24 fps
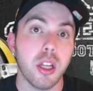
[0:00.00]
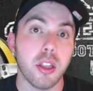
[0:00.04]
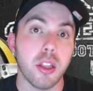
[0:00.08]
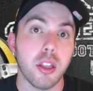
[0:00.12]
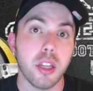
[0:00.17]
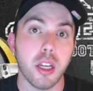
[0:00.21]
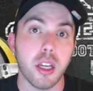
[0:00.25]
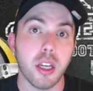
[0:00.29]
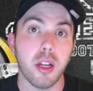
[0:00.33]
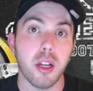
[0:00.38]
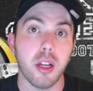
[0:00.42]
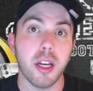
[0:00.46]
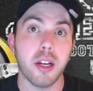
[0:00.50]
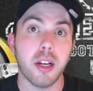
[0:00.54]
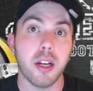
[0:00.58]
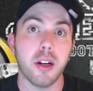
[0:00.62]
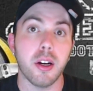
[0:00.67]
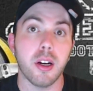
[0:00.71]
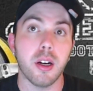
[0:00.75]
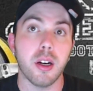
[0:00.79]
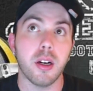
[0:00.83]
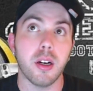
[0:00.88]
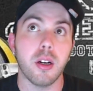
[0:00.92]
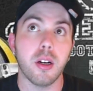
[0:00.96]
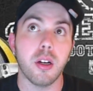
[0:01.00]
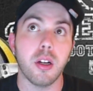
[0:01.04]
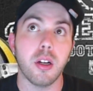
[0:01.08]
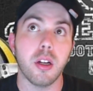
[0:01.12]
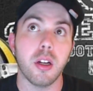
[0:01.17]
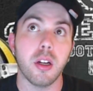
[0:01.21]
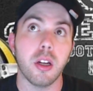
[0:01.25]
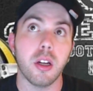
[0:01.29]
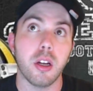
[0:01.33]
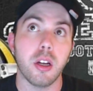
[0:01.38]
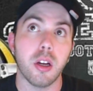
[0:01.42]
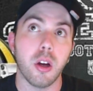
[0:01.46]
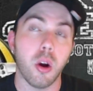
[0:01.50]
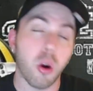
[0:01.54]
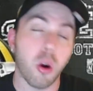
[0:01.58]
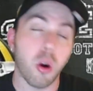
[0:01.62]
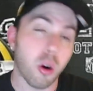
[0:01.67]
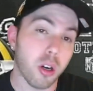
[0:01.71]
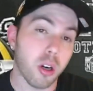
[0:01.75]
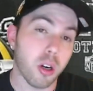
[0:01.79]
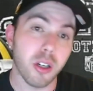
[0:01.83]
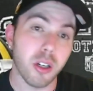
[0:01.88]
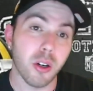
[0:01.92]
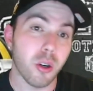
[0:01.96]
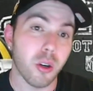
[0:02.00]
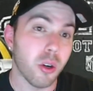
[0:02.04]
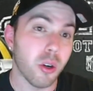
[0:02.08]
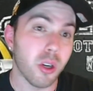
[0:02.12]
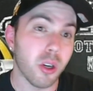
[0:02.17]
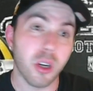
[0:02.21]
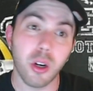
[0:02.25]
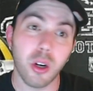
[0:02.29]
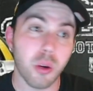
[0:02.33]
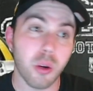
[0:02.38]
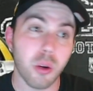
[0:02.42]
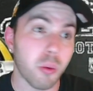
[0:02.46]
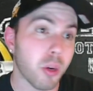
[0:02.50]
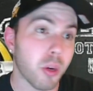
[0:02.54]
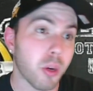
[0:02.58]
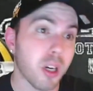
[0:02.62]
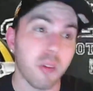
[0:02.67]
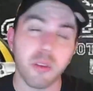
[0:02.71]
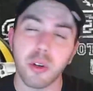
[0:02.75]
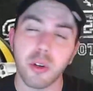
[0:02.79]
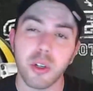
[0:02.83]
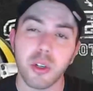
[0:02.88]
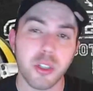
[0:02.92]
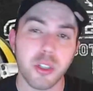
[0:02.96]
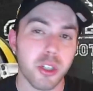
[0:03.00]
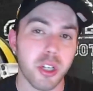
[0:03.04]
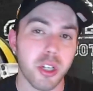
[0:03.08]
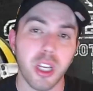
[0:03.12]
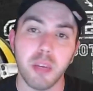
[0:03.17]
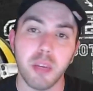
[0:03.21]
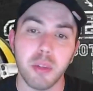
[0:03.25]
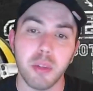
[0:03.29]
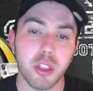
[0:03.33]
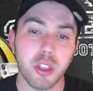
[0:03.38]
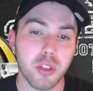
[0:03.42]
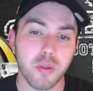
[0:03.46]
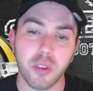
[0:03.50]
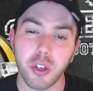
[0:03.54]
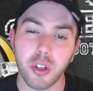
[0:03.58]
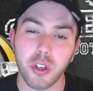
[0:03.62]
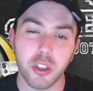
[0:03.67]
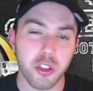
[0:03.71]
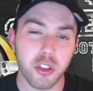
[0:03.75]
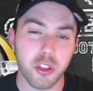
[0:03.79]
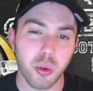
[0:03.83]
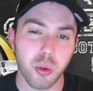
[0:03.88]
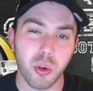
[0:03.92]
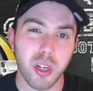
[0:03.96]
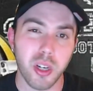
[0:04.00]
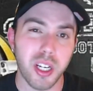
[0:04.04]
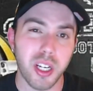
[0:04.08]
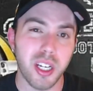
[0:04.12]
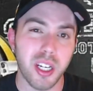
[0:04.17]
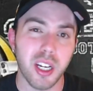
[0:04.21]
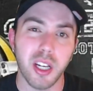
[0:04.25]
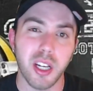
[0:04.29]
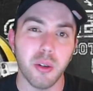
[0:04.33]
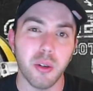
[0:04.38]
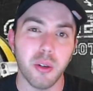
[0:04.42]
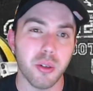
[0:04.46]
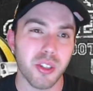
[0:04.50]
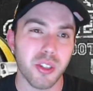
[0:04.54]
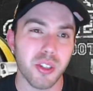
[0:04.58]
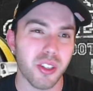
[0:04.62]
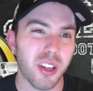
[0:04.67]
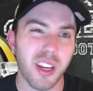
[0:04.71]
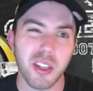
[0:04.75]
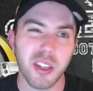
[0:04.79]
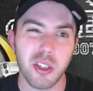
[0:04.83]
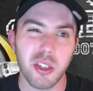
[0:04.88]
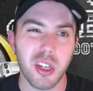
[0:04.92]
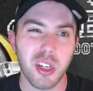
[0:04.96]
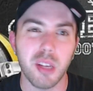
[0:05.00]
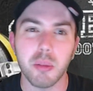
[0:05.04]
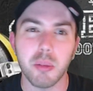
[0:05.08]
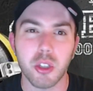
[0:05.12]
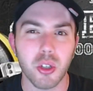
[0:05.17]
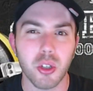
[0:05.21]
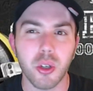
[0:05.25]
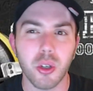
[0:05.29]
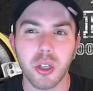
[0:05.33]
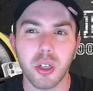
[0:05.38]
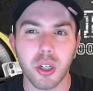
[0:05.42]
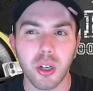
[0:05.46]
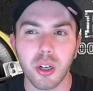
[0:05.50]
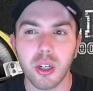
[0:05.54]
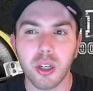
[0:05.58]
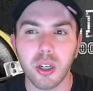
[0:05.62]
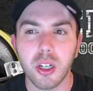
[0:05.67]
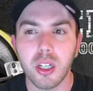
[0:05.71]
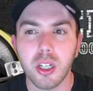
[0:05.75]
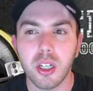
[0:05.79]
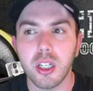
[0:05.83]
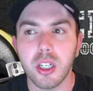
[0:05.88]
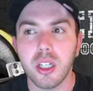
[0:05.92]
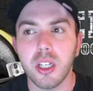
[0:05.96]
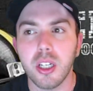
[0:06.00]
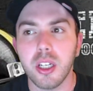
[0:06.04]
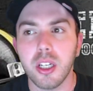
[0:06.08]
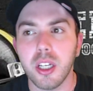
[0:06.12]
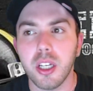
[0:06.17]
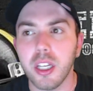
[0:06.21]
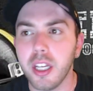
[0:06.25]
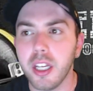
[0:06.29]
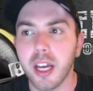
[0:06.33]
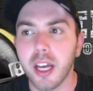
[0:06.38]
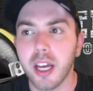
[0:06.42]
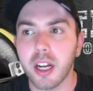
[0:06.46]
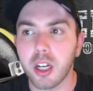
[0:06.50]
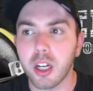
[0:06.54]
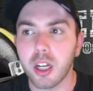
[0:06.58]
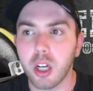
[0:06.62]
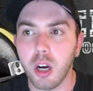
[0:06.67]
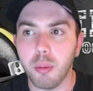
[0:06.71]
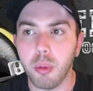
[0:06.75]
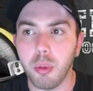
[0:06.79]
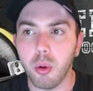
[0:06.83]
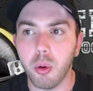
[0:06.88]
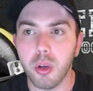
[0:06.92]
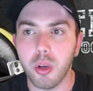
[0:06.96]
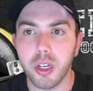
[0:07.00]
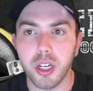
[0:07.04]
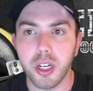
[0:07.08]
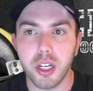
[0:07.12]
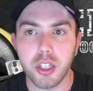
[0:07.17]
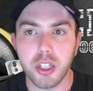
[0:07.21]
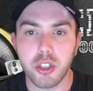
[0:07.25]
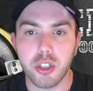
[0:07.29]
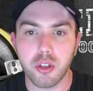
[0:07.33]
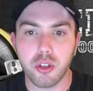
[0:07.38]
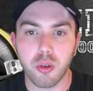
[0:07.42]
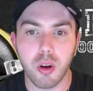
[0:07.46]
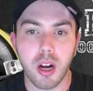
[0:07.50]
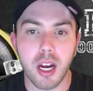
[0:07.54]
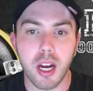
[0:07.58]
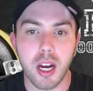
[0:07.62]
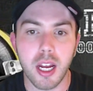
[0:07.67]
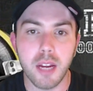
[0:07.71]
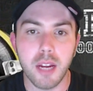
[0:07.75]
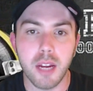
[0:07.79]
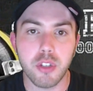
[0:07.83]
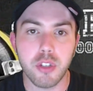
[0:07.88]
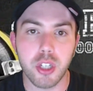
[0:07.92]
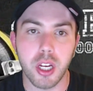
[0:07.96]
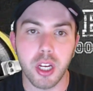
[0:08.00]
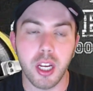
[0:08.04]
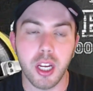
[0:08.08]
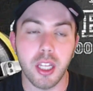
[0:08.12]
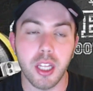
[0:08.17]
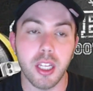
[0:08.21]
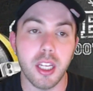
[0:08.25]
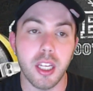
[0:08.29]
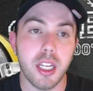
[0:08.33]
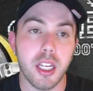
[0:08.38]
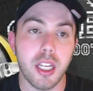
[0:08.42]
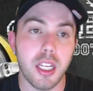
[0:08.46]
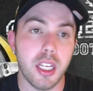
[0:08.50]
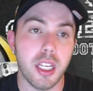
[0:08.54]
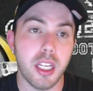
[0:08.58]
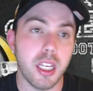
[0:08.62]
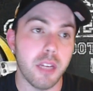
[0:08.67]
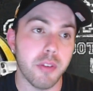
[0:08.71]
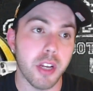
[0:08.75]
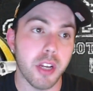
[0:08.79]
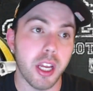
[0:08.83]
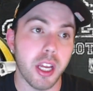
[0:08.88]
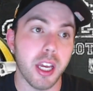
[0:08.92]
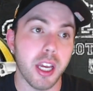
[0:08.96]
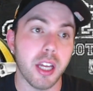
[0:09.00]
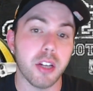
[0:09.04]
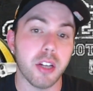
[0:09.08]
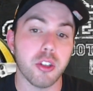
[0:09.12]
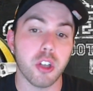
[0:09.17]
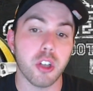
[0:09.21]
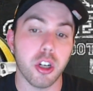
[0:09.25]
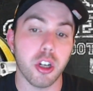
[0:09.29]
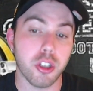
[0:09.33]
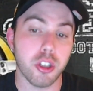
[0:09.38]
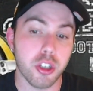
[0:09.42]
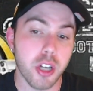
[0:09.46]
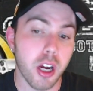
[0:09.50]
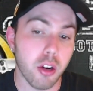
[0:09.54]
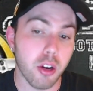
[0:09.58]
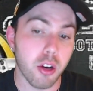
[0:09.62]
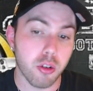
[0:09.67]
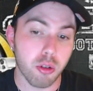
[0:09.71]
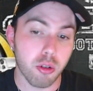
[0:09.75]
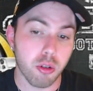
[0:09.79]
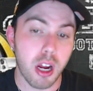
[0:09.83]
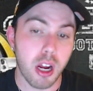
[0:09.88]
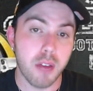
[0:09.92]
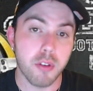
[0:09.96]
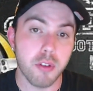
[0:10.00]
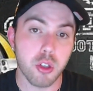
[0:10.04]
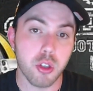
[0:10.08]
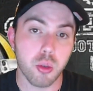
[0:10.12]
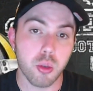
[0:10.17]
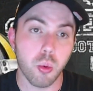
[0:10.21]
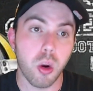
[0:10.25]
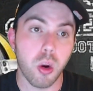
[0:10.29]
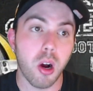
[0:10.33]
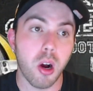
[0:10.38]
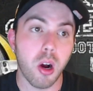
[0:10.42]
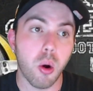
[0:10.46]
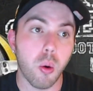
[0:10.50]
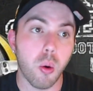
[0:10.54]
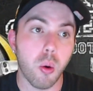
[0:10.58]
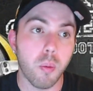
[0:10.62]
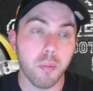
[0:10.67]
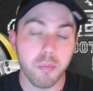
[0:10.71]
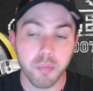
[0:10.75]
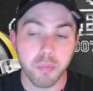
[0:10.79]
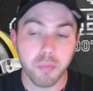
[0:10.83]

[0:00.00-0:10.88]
They let Harden Hooker, whatever his name is for Detroit. I know his last name is Hooker. He had a couple of nice drives, and they even had a touchdown drive as well.